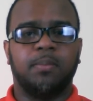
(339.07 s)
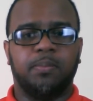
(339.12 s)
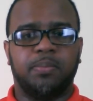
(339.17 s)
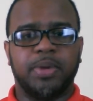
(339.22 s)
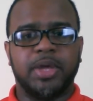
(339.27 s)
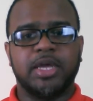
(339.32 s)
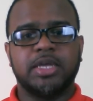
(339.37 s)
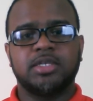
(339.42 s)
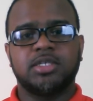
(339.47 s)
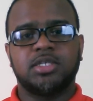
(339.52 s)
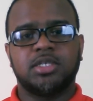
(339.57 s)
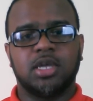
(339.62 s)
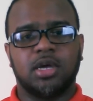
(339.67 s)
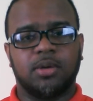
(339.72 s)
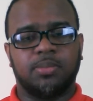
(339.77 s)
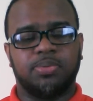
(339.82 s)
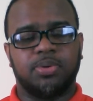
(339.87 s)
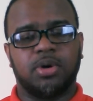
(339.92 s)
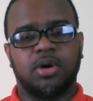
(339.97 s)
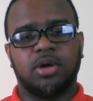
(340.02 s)
based
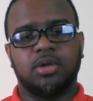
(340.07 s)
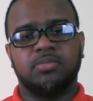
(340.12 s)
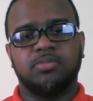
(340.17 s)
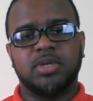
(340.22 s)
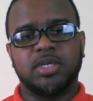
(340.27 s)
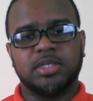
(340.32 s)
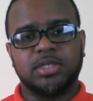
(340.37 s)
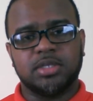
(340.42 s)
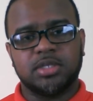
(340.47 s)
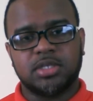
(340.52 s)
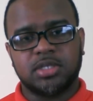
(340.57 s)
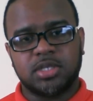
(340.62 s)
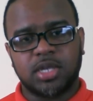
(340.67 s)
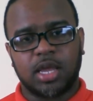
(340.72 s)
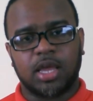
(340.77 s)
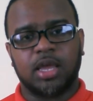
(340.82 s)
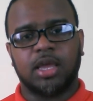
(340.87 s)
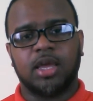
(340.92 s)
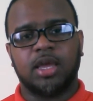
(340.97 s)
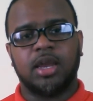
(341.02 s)
upon me
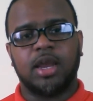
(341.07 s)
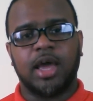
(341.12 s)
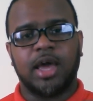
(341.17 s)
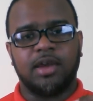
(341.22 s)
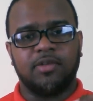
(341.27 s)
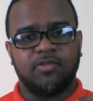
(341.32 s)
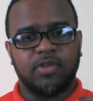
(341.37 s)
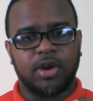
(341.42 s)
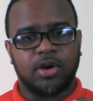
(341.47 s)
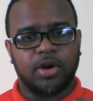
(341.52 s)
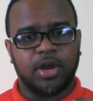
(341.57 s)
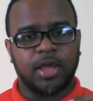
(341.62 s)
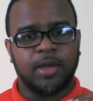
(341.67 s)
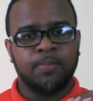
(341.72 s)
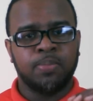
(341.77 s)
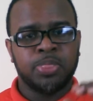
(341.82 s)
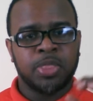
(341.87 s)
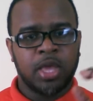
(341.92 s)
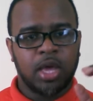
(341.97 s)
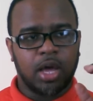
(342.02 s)
singing it at a
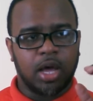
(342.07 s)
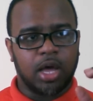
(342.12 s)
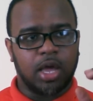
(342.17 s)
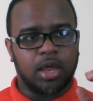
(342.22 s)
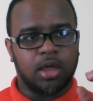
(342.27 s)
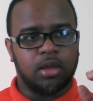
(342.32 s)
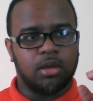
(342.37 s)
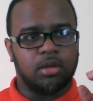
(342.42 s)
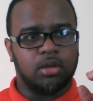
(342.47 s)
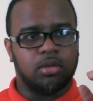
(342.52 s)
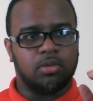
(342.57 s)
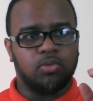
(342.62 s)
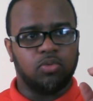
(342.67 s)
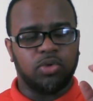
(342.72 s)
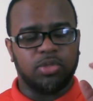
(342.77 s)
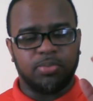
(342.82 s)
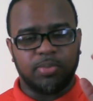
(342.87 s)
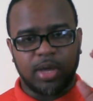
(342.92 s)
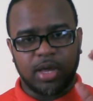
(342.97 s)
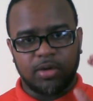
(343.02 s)
very,
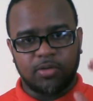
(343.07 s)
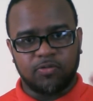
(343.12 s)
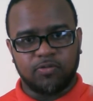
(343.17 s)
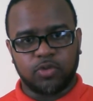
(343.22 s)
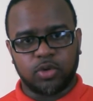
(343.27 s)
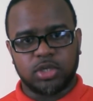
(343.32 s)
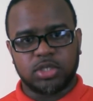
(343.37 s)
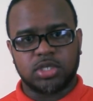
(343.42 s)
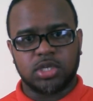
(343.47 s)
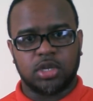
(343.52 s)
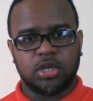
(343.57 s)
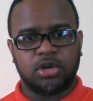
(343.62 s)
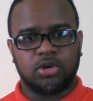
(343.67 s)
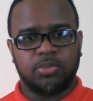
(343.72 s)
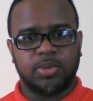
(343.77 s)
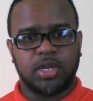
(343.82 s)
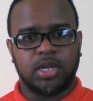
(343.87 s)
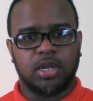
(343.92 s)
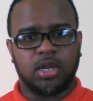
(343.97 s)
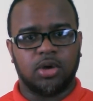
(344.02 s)
with my voice a
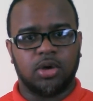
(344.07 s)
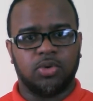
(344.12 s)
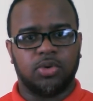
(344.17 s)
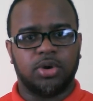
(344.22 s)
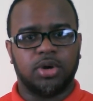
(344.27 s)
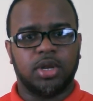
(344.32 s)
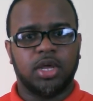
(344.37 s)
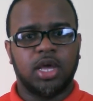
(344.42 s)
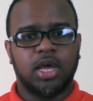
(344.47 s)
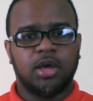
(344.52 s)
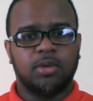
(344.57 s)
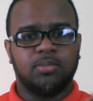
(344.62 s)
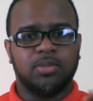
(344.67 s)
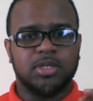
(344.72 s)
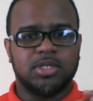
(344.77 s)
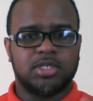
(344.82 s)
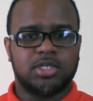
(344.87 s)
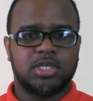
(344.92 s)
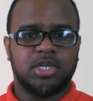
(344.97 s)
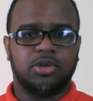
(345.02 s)
little bit lowered,
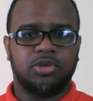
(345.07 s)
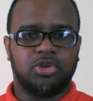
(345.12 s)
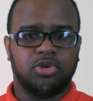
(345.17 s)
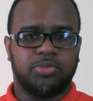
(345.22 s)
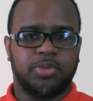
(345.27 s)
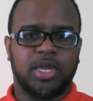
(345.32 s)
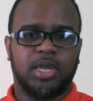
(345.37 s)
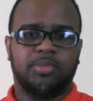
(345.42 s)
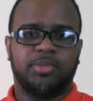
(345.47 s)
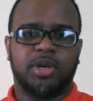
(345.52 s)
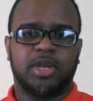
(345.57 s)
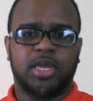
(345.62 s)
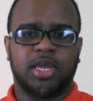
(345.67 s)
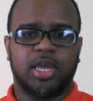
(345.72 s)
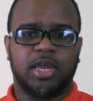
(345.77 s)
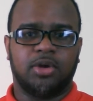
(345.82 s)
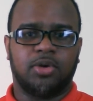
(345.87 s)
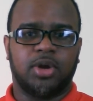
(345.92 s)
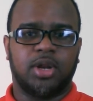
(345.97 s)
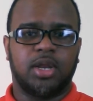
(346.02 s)
but still you'll be able to
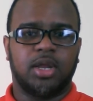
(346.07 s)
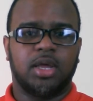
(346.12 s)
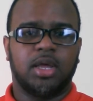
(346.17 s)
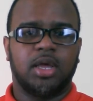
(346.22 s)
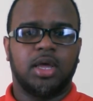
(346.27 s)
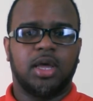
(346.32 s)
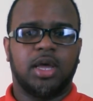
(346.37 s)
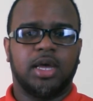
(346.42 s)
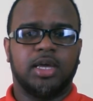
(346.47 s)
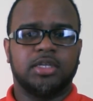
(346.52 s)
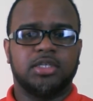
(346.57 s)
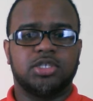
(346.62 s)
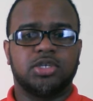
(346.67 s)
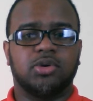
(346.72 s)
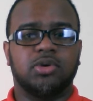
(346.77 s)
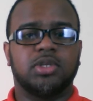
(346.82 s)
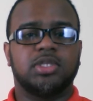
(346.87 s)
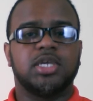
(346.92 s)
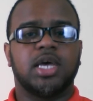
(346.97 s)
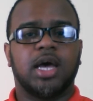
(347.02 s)
hear it. And
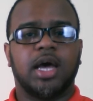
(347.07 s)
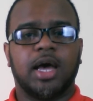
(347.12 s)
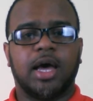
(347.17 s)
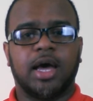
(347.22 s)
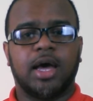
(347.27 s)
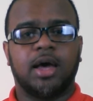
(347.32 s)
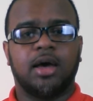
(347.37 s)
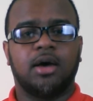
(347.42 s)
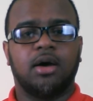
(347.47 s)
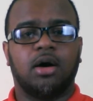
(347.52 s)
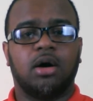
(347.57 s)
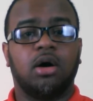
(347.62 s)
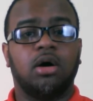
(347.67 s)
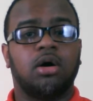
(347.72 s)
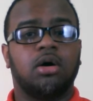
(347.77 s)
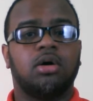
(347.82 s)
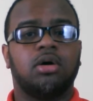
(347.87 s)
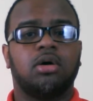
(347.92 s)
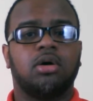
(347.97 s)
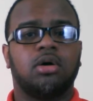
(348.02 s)
so it's
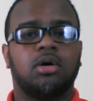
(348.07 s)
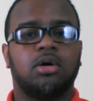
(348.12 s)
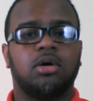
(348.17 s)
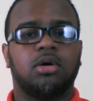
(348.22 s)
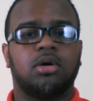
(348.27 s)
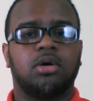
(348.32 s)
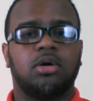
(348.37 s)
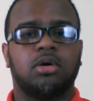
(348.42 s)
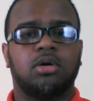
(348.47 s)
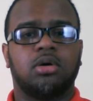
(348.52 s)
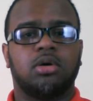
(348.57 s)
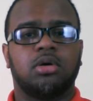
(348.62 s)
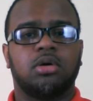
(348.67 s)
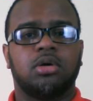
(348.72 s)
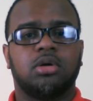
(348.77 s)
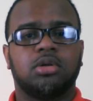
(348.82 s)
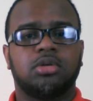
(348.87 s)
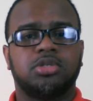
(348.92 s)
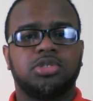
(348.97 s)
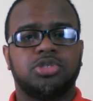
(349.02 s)

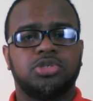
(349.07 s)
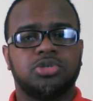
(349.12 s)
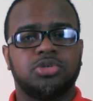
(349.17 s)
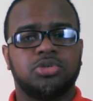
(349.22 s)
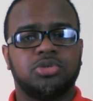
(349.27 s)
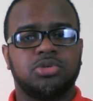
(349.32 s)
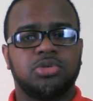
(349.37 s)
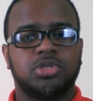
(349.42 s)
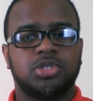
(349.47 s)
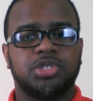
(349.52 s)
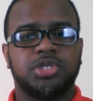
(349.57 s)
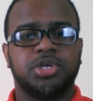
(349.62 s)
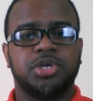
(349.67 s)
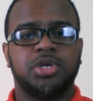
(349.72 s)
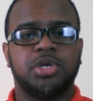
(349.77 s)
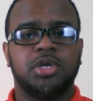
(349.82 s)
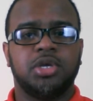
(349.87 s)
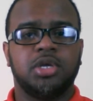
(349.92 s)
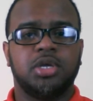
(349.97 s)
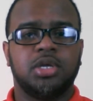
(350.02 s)
all to
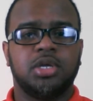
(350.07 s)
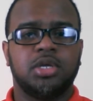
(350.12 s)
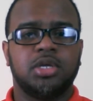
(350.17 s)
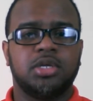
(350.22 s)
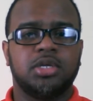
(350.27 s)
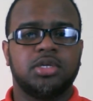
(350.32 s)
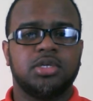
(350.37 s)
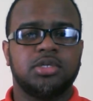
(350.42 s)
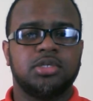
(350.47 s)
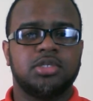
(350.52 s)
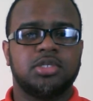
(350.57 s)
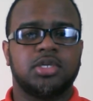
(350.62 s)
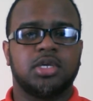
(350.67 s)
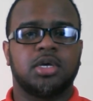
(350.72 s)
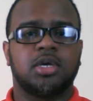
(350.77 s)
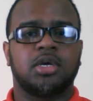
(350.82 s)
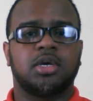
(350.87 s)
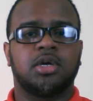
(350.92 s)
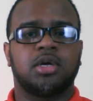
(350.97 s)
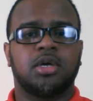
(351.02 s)

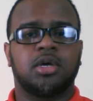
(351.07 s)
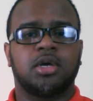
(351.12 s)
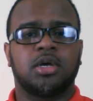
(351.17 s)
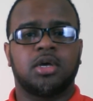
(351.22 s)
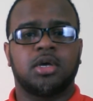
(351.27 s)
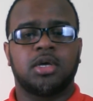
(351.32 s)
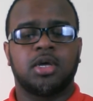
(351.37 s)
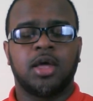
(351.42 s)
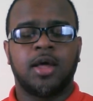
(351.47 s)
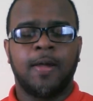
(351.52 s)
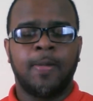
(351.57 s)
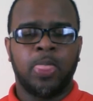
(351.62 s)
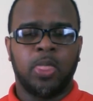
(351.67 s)
Jesus,